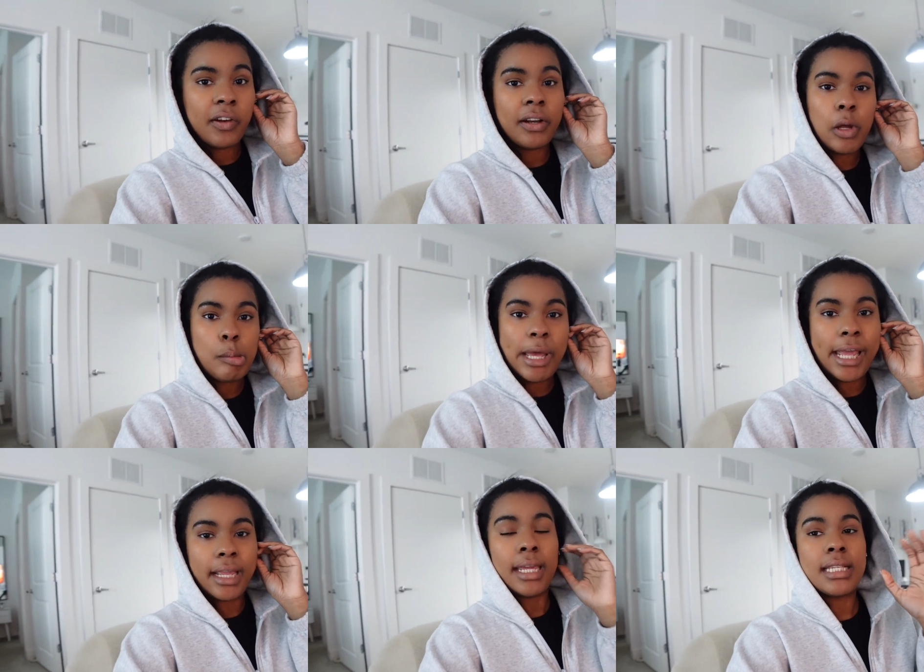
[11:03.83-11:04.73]
going to go
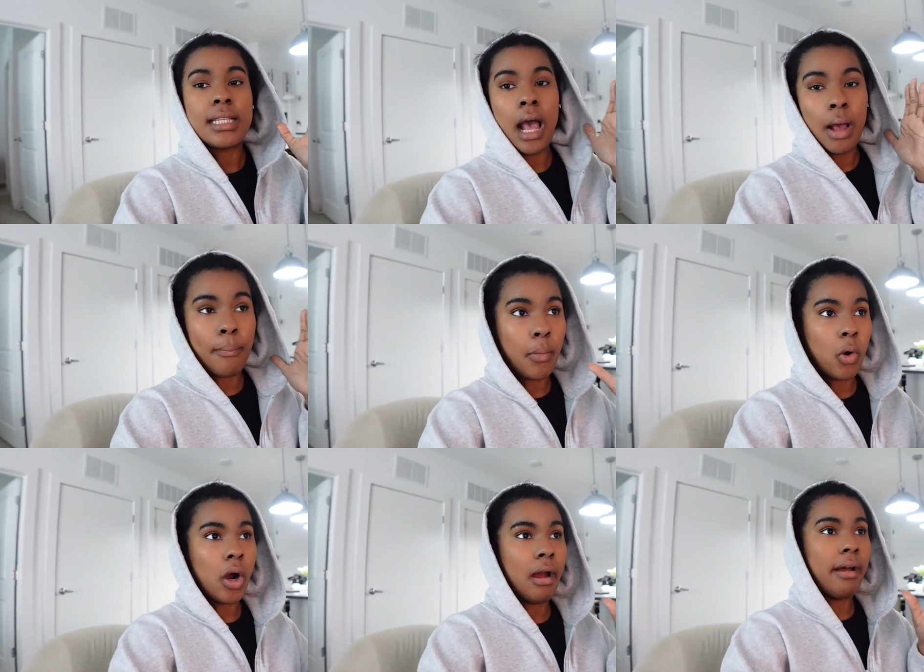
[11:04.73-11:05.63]
back. It's
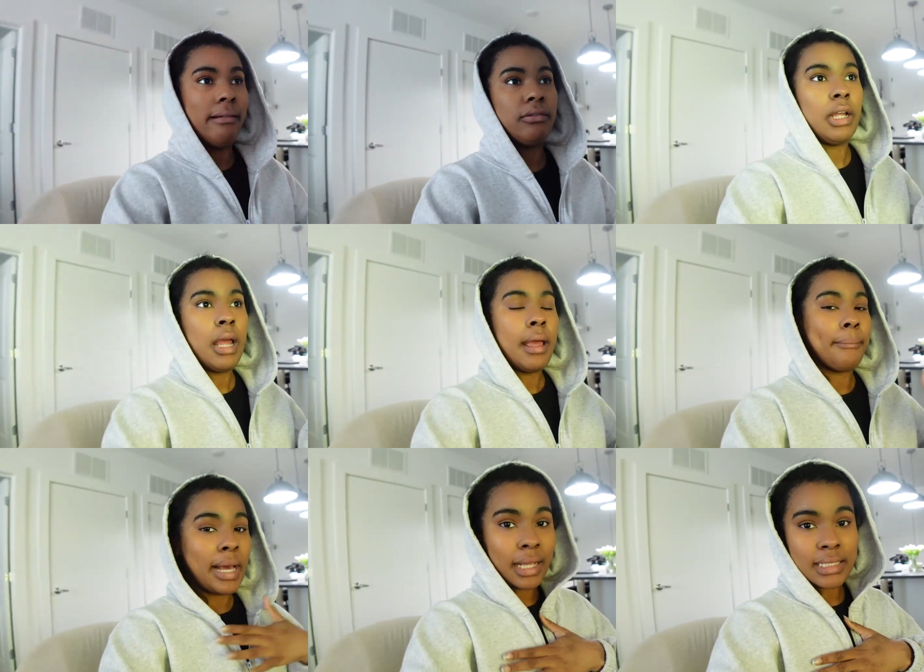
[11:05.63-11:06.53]
more of
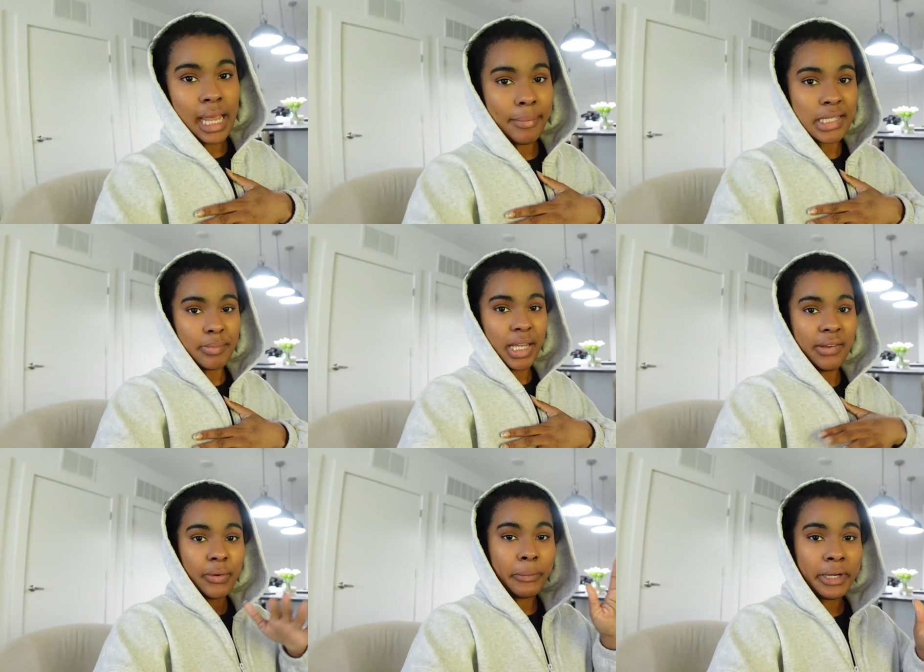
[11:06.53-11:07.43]
my type of
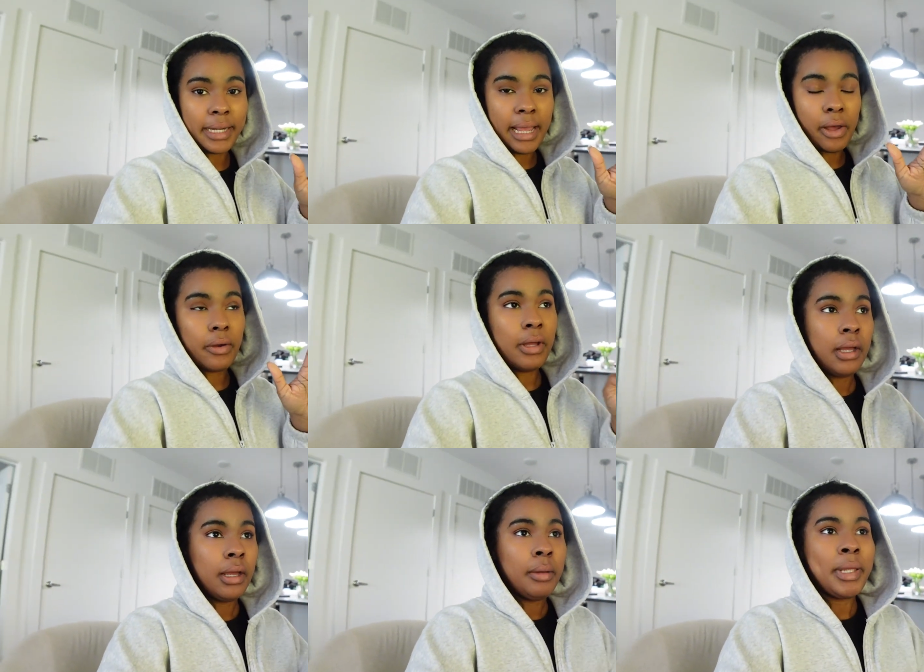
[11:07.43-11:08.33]
speed for working out,
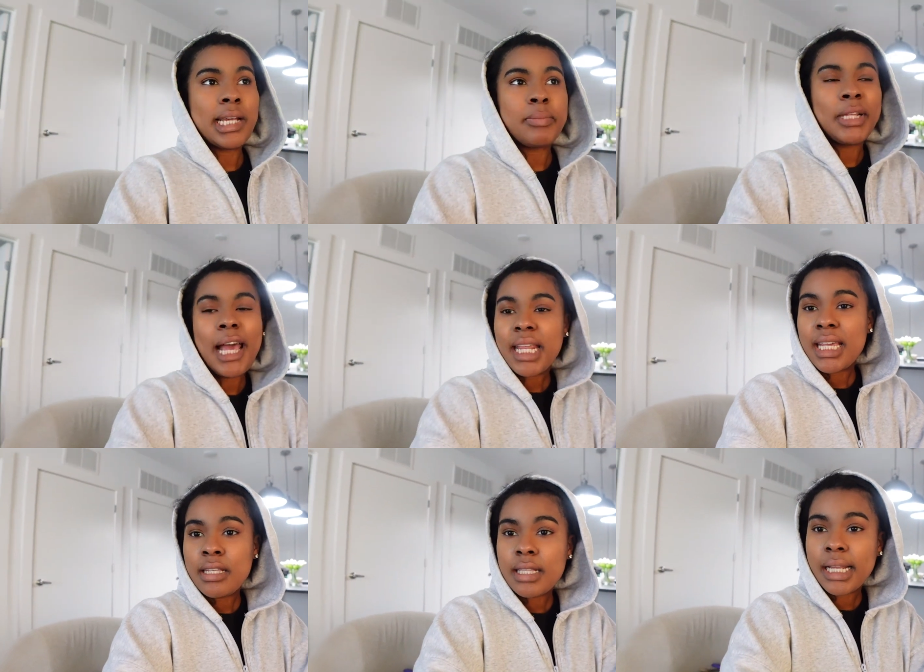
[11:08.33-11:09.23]
because
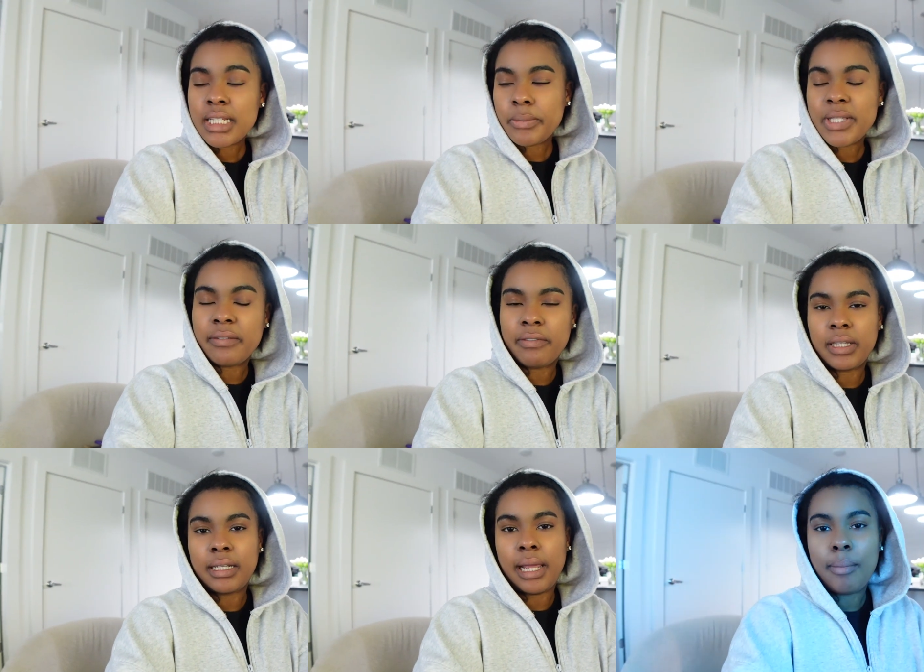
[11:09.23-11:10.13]
Pilates, I just wasn't
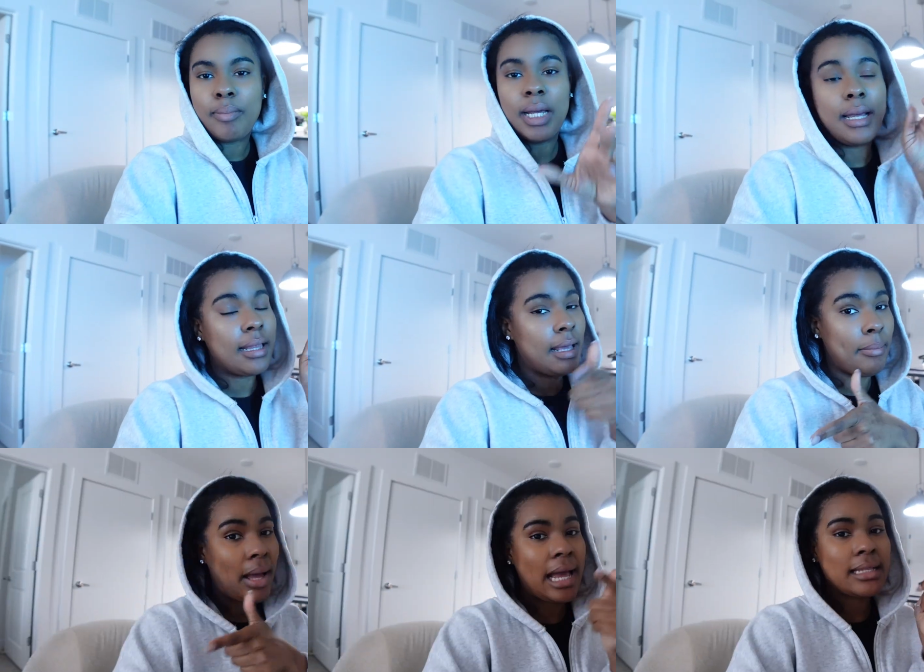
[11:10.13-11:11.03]
feeling that. But
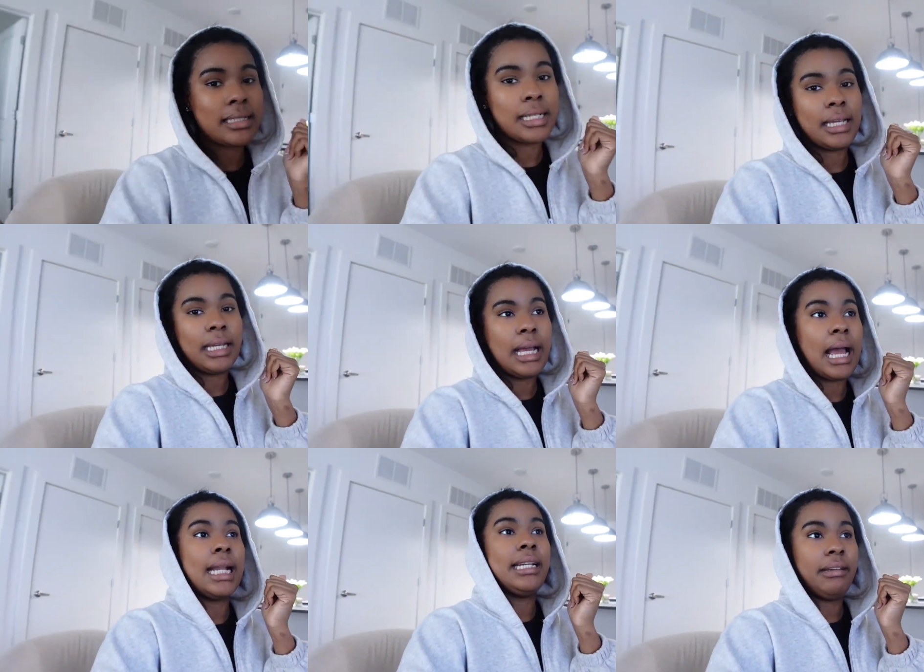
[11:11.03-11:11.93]
boxing,
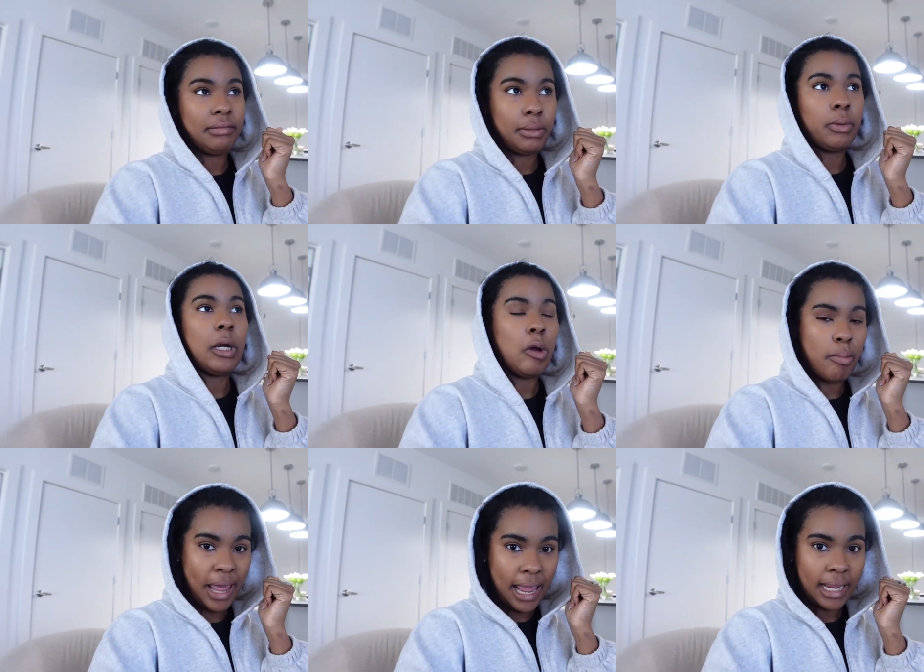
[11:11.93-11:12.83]
I definitely will go
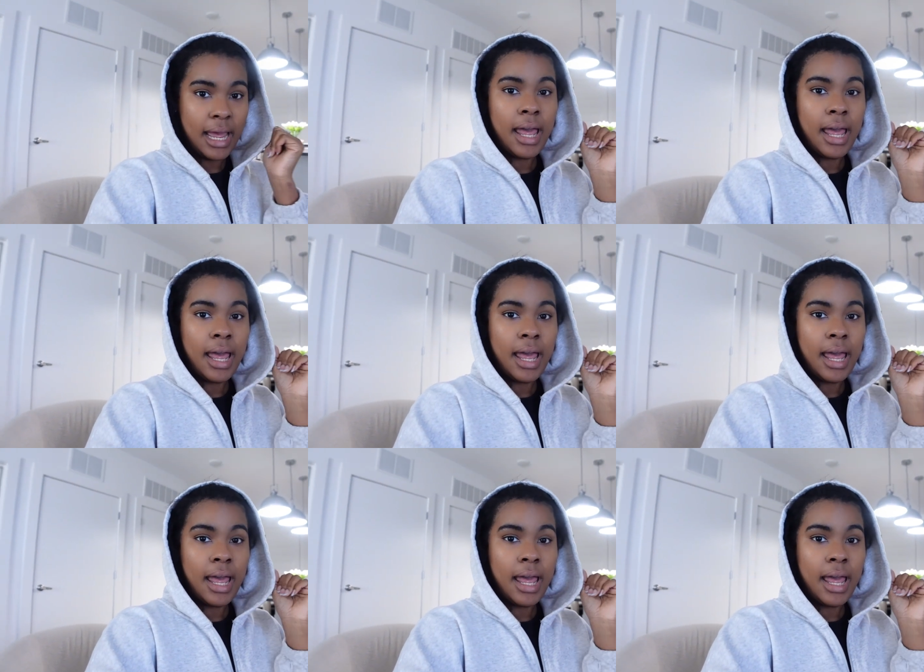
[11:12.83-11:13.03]
back.